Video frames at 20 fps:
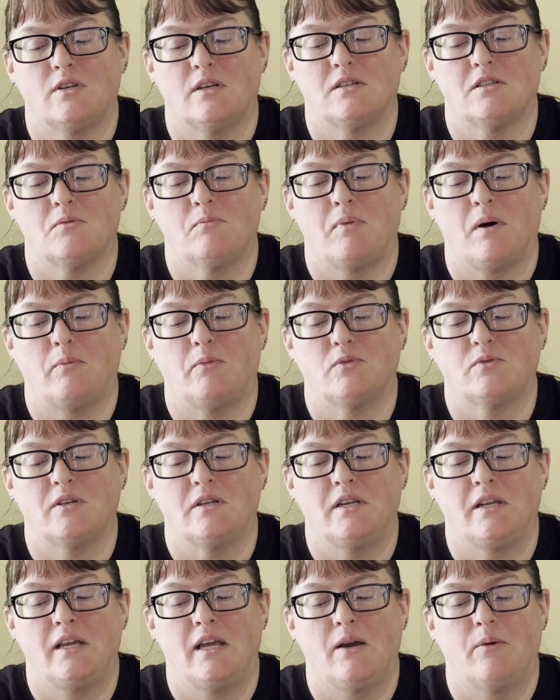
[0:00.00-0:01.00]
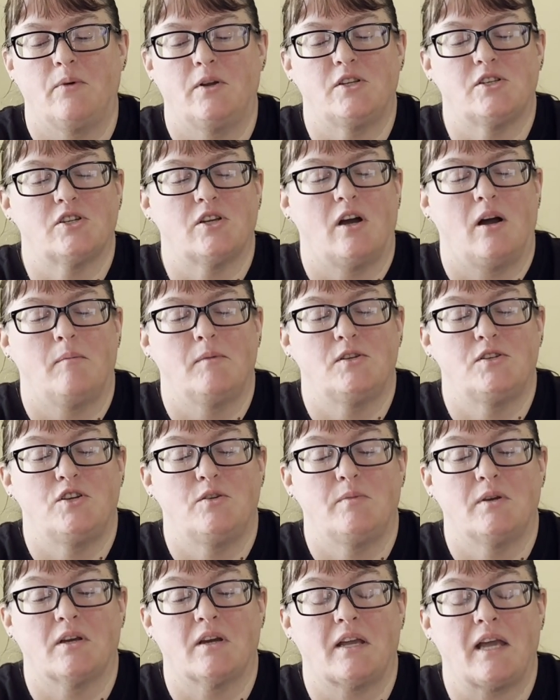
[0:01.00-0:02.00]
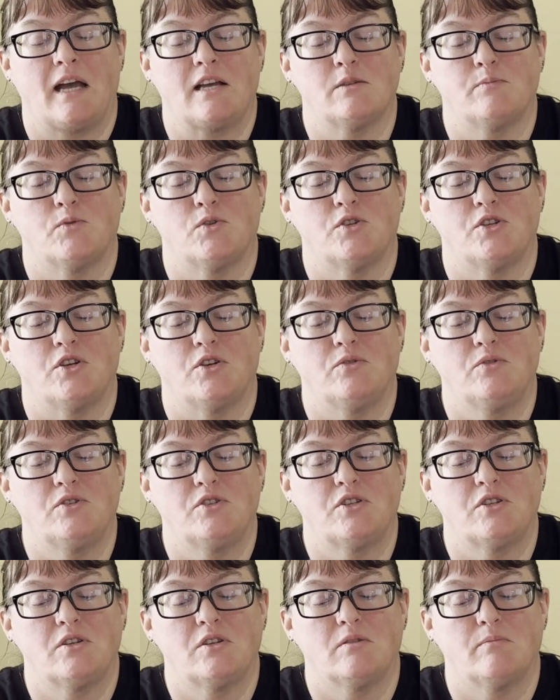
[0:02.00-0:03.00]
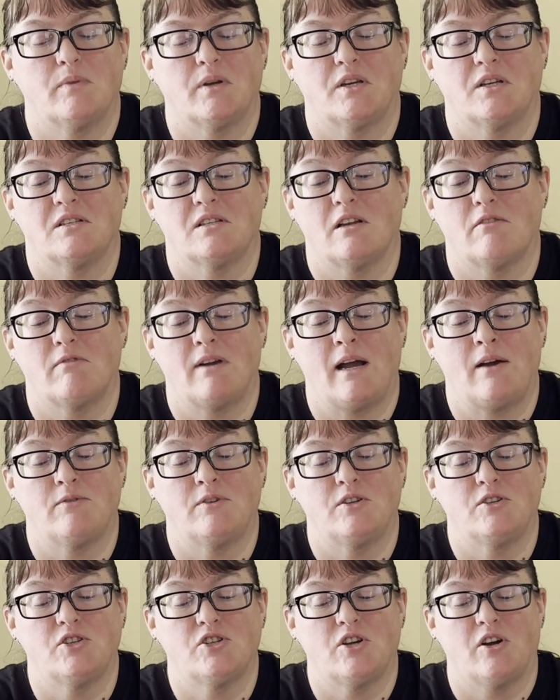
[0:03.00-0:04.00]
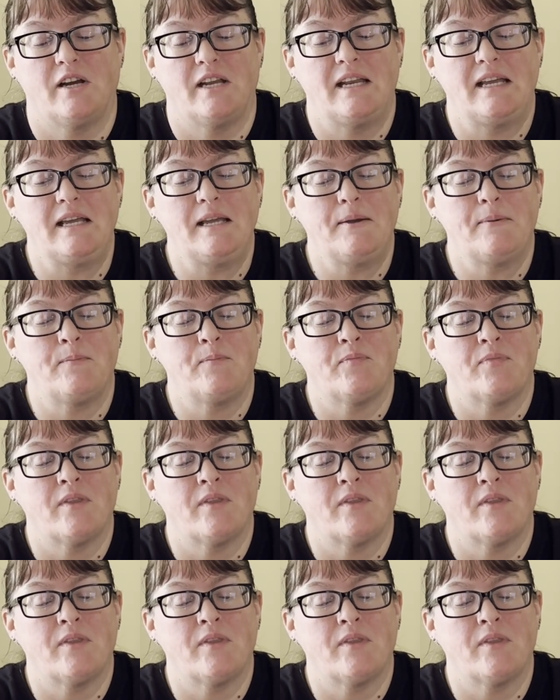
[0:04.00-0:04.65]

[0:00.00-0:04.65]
there's some bubbles in here, which I'm assuming are gas produced because they're round and shiny.